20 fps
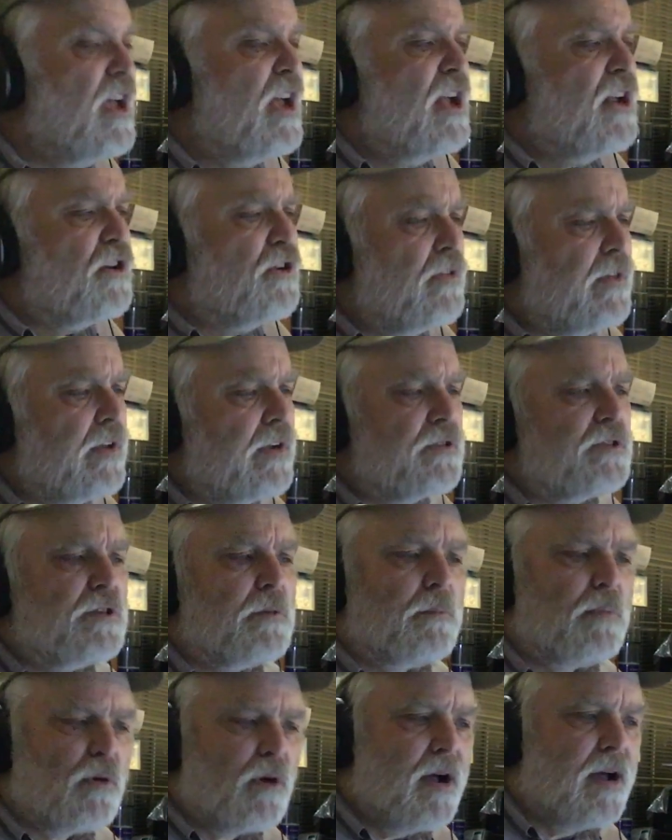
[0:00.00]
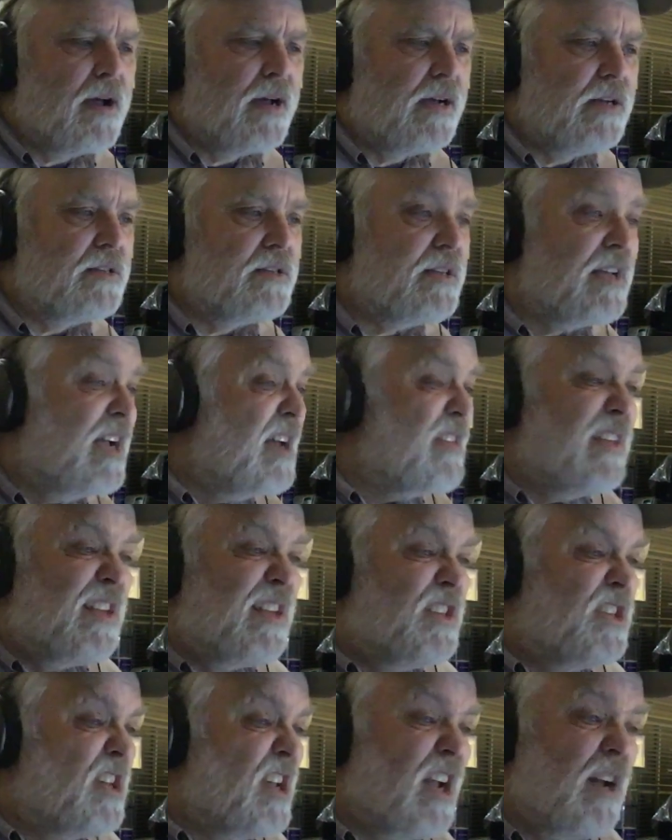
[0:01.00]
To their surprise, the
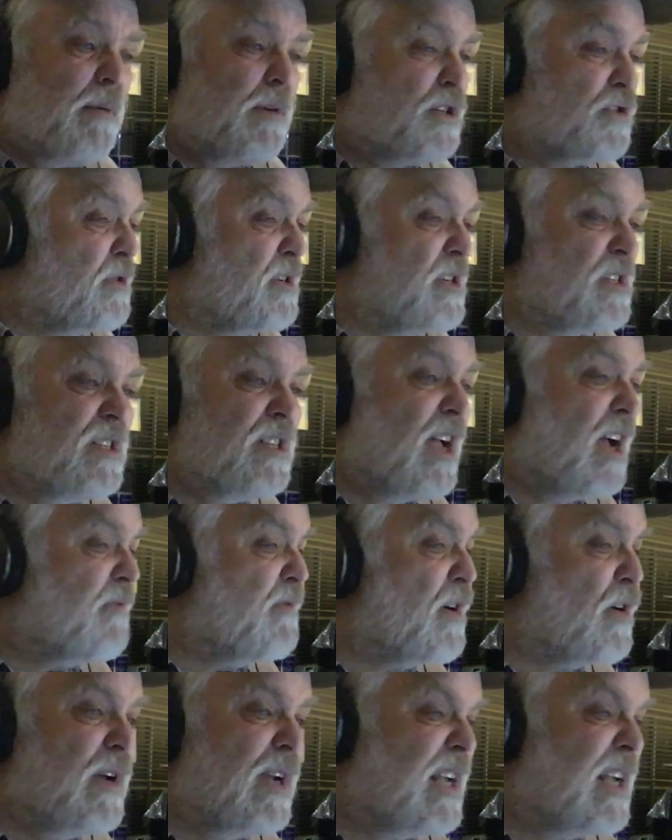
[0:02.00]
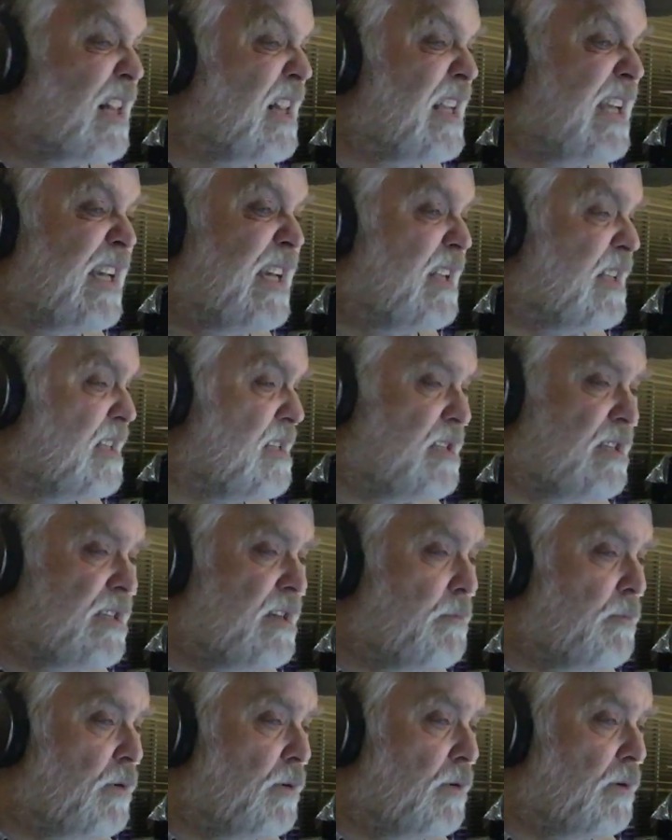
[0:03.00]
geometry is not very clean and
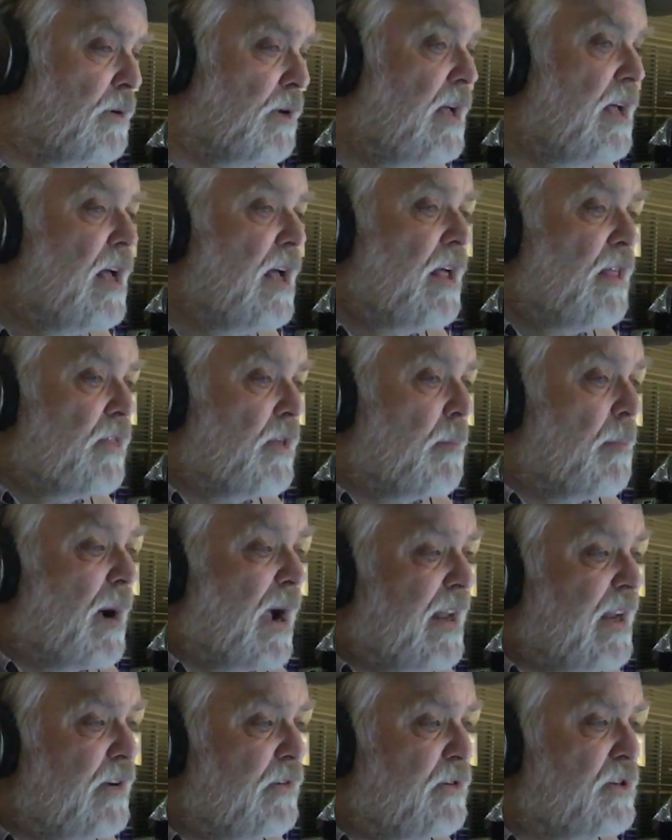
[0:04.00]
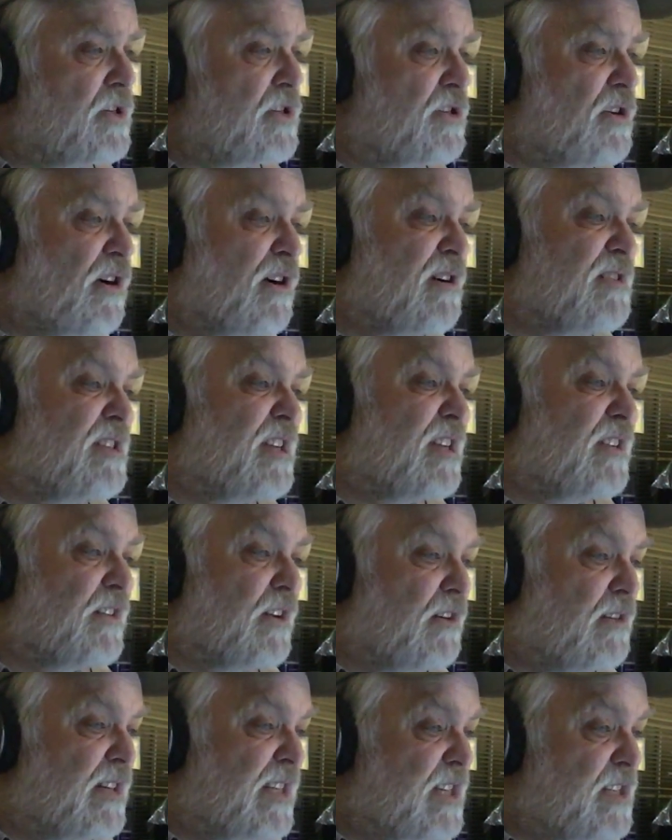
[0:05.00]
simple. The binary stars and their
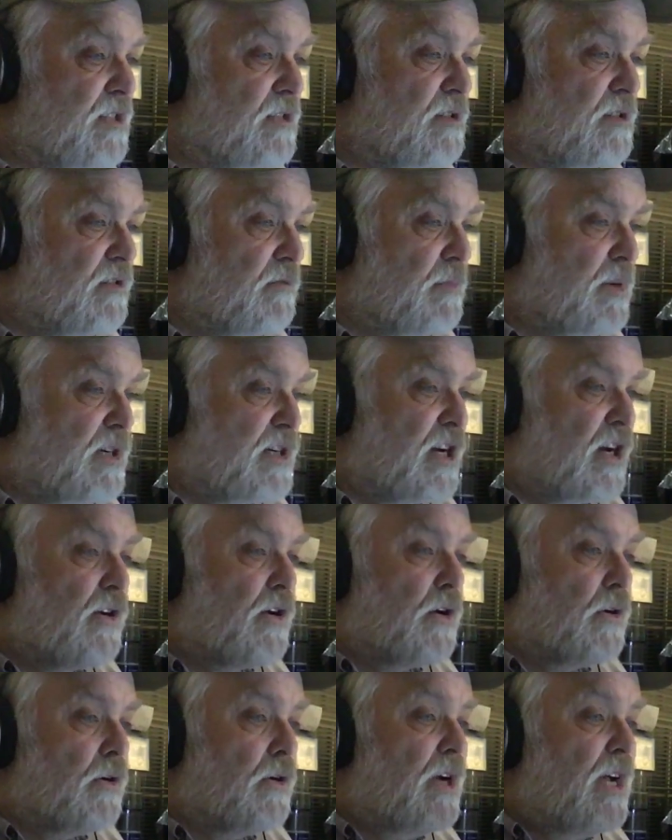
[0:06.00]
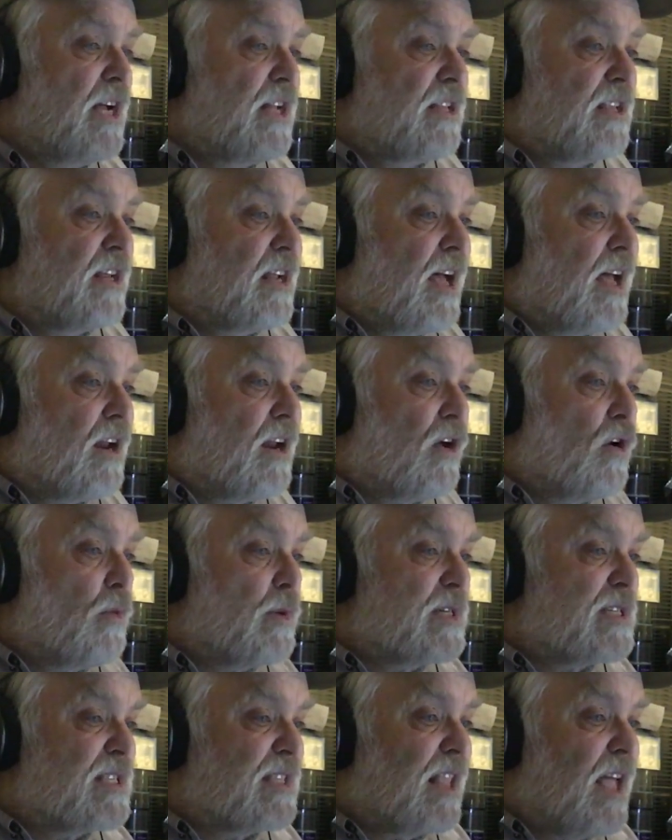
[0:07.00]
disks of material do not
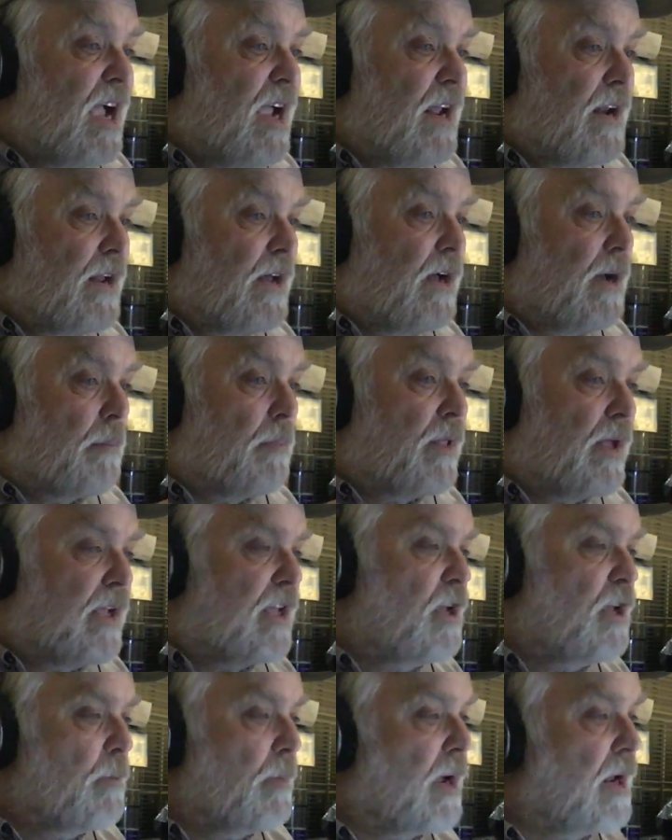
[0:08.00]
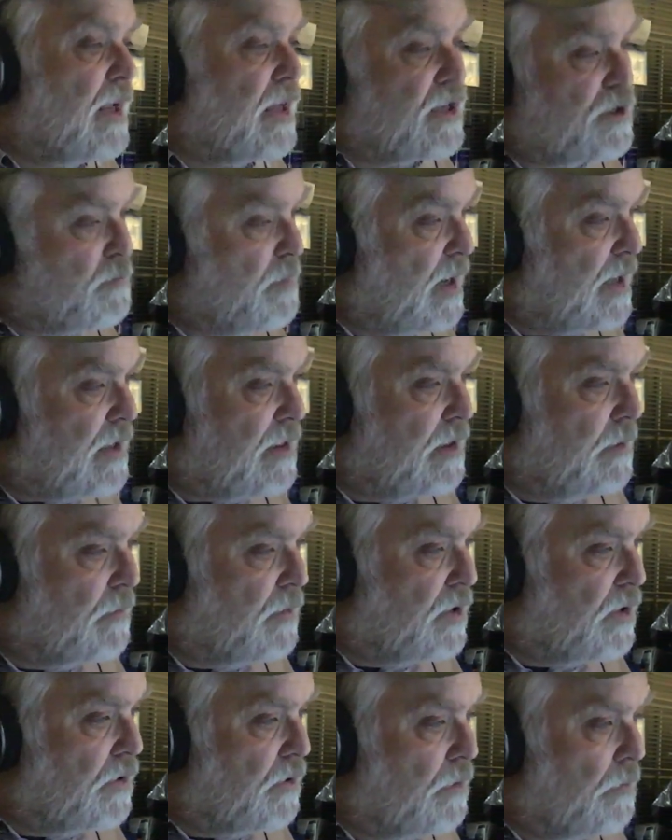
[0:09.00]
always line up like you might expect them
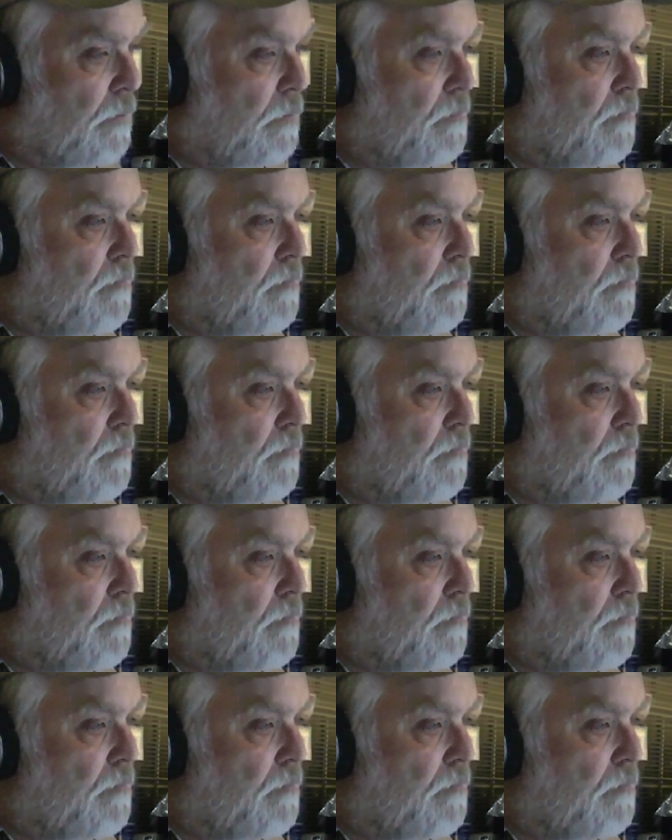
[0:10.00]
to.